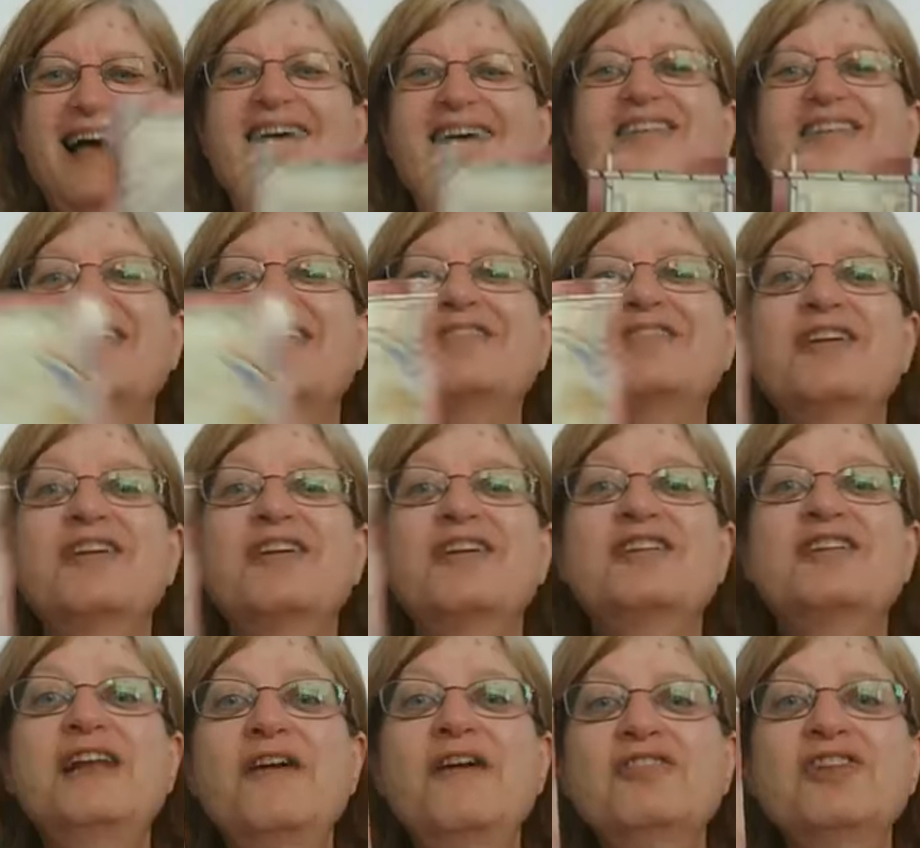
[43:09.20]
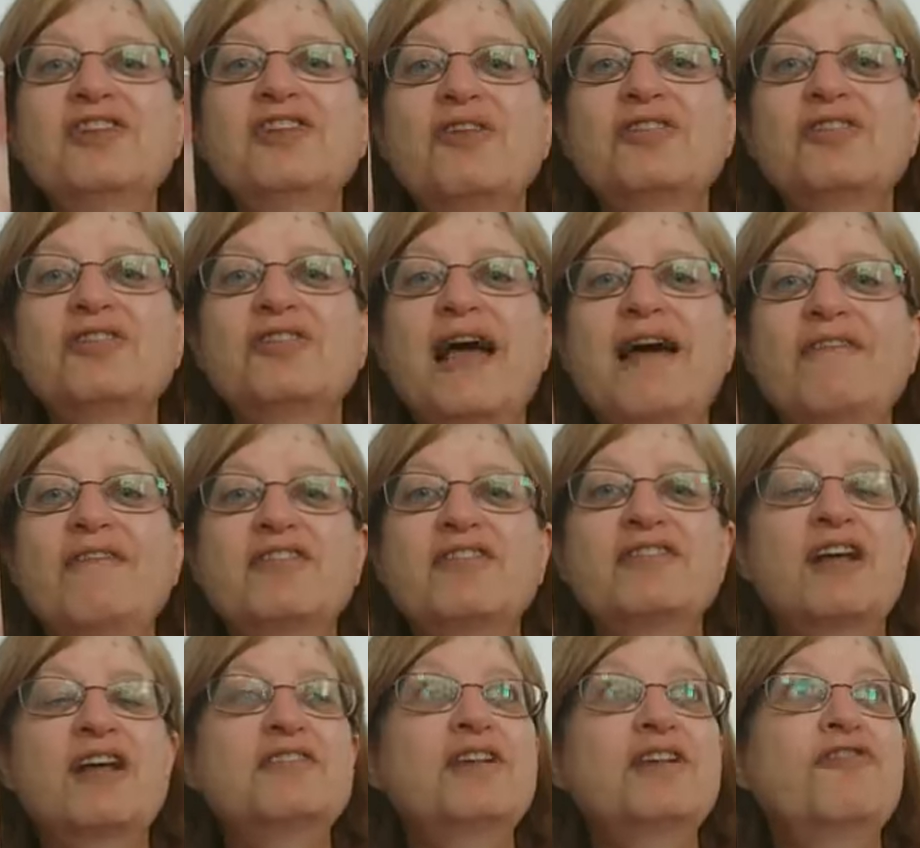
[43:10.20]
so yes, so now's a chance to have a
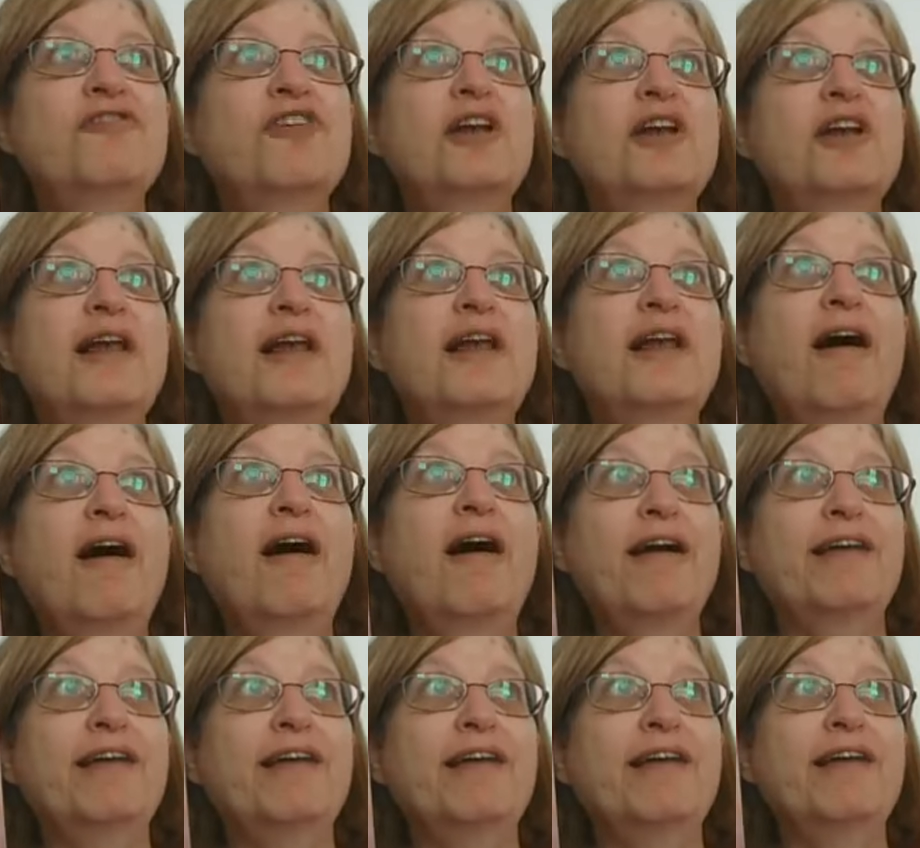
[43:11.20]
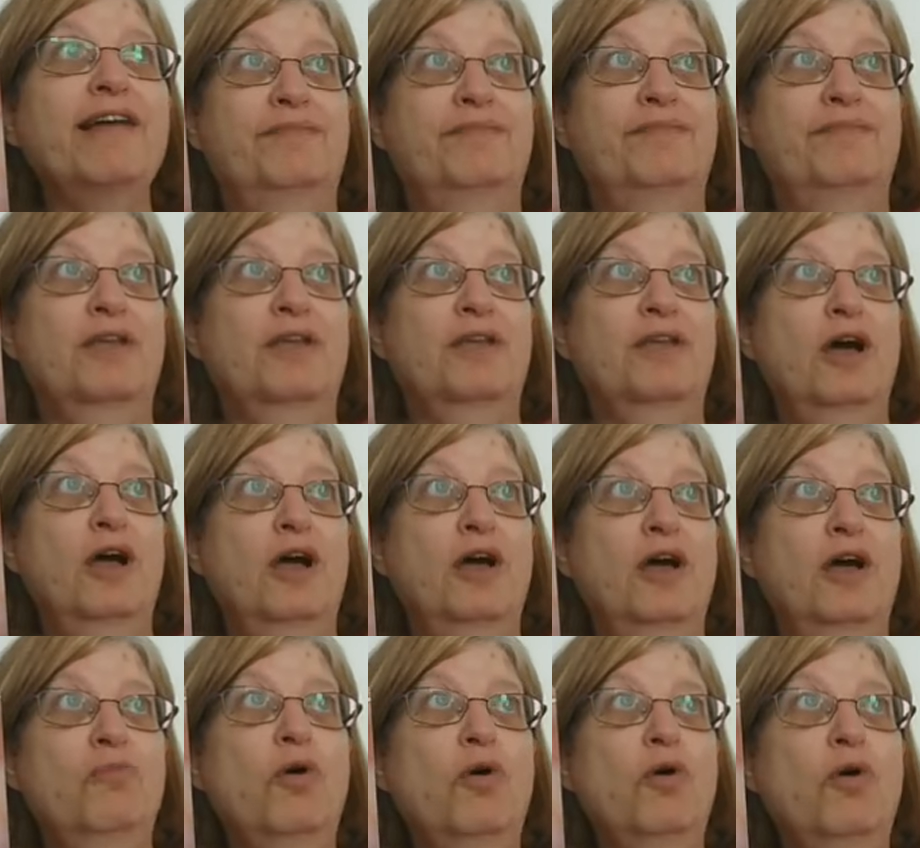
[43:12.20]
study of your life.
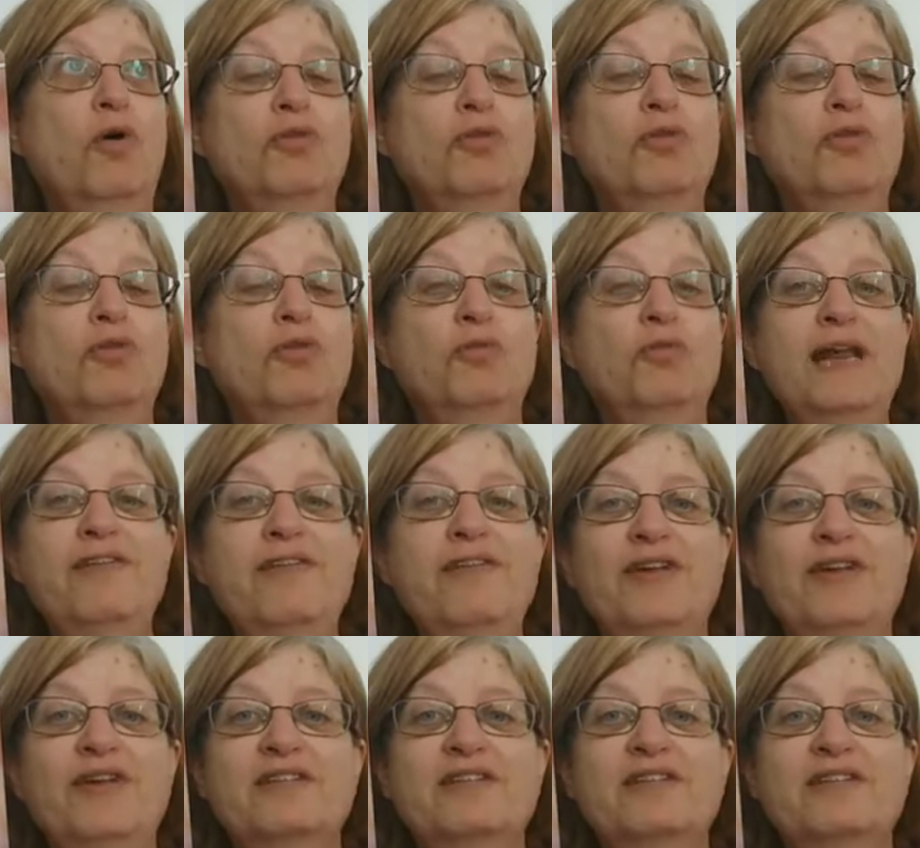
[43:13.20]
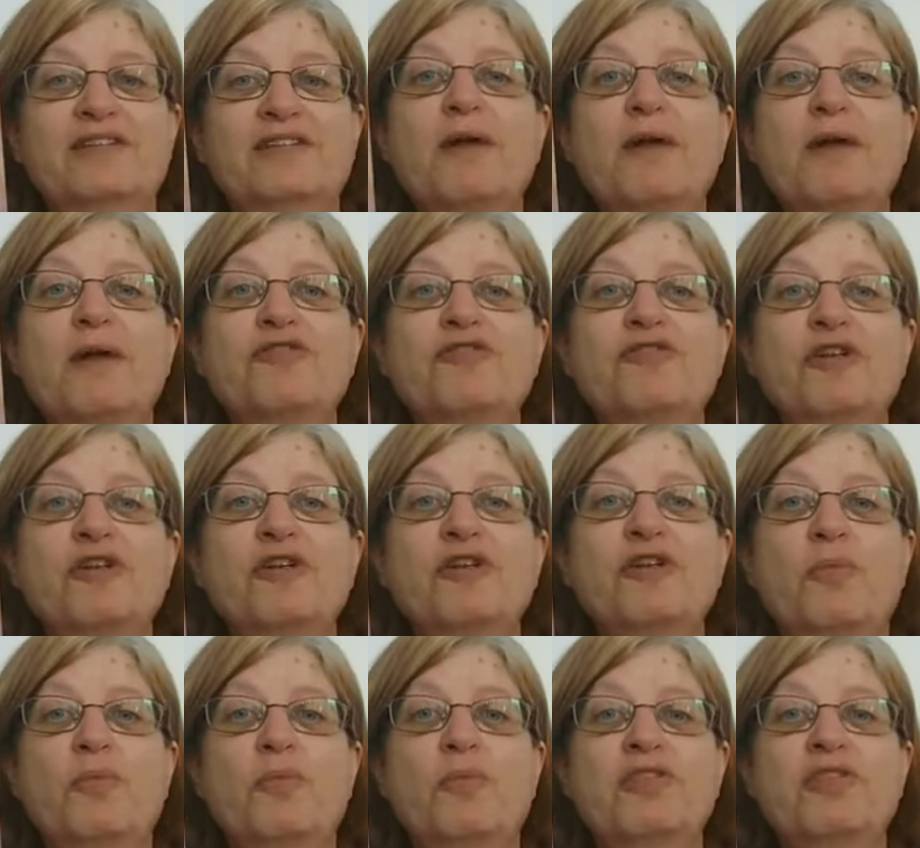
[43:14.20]
What really fits comfortable
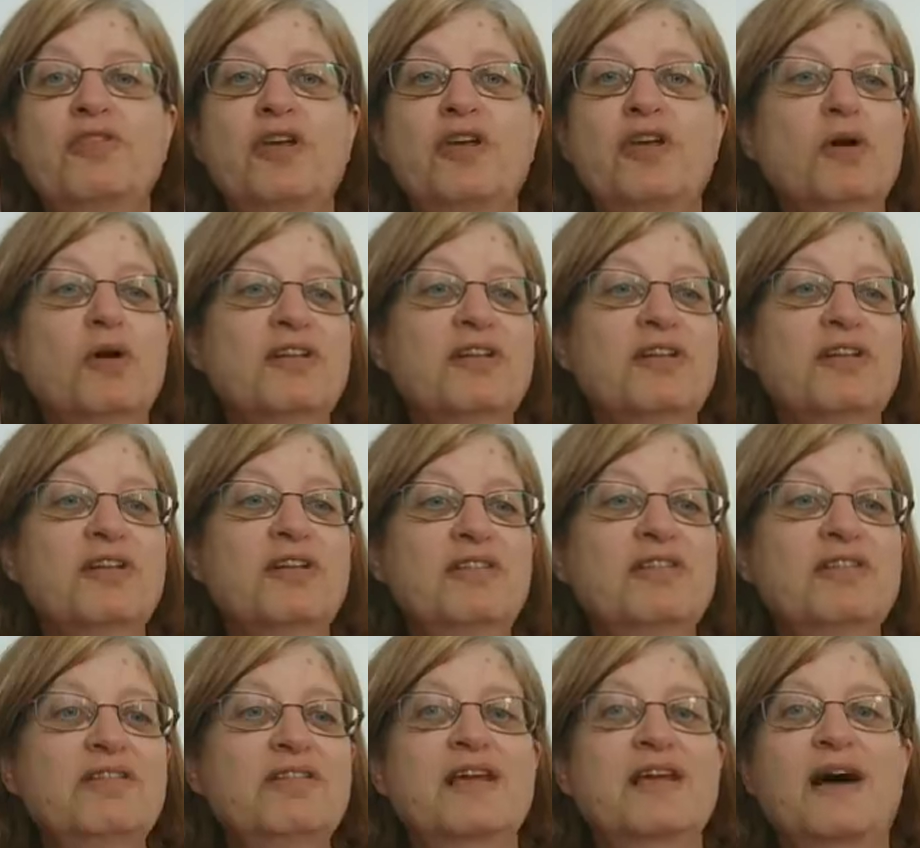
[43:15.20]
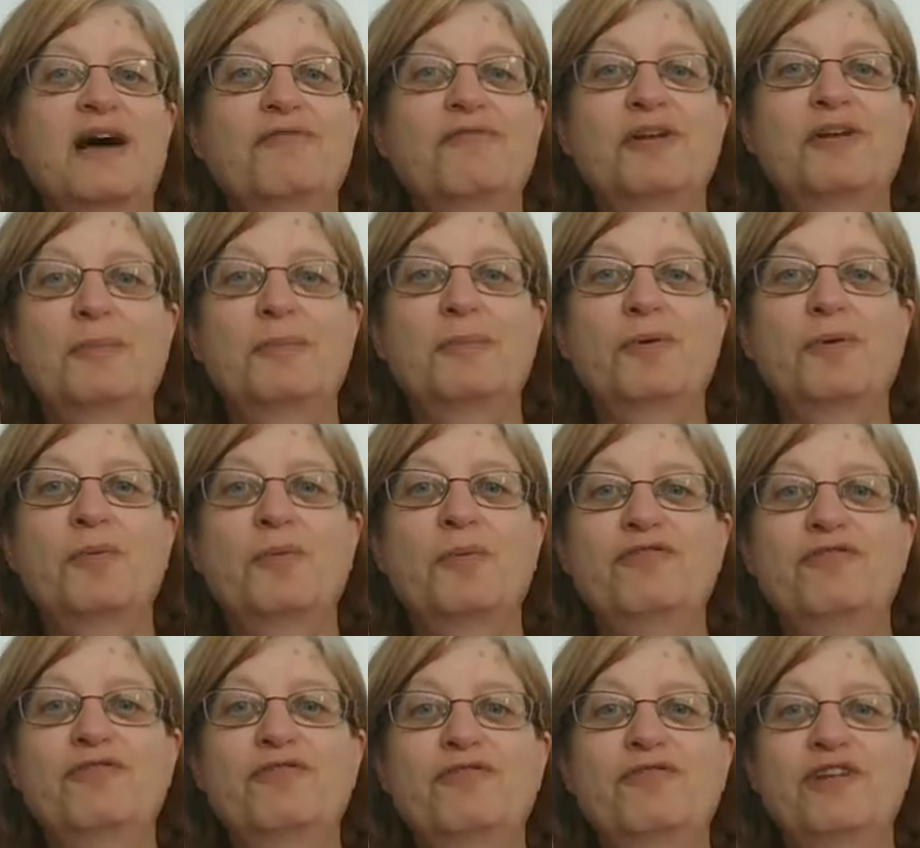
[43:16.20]
with you? What doesn't sit comfortable
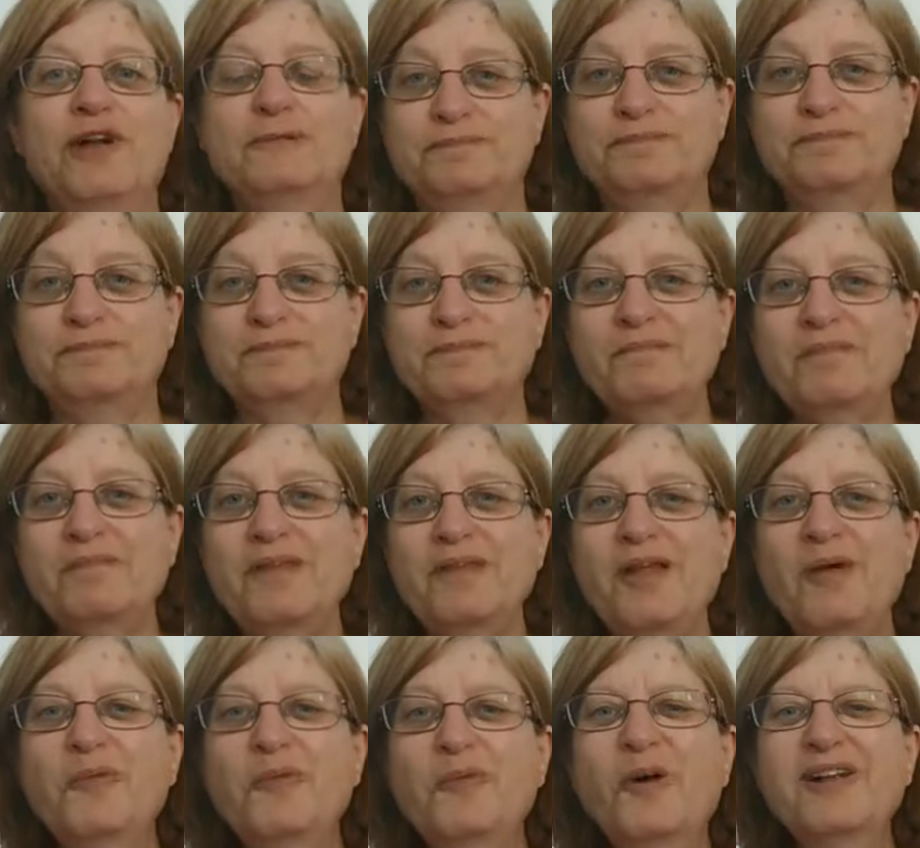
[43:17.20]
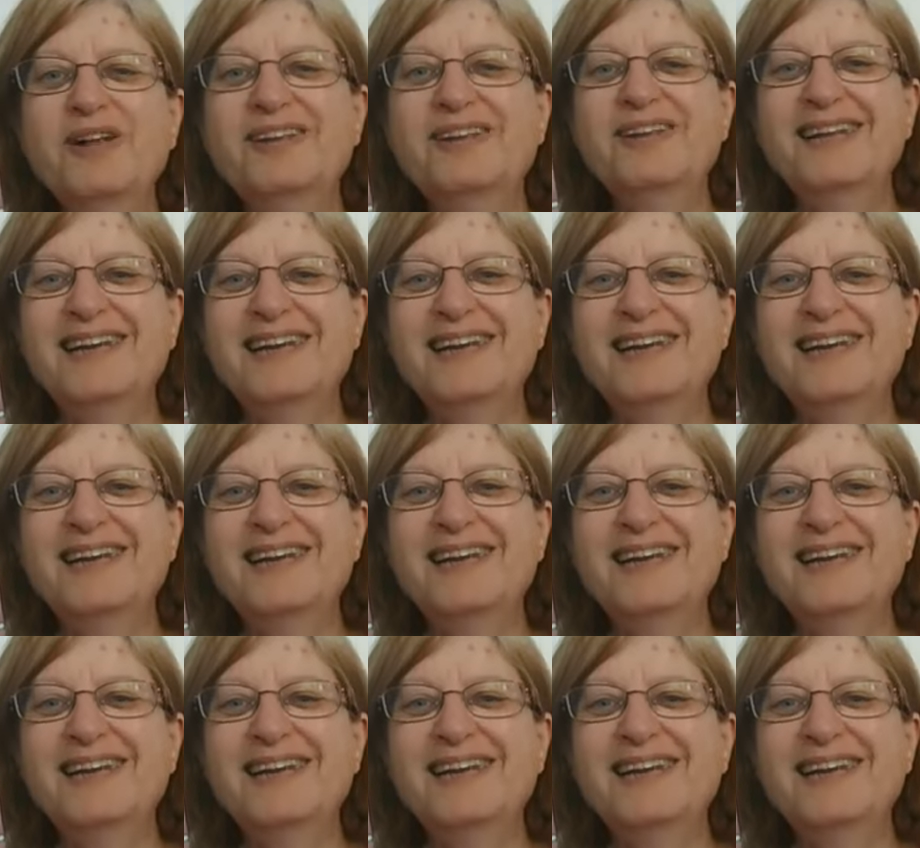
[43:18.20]
with you? What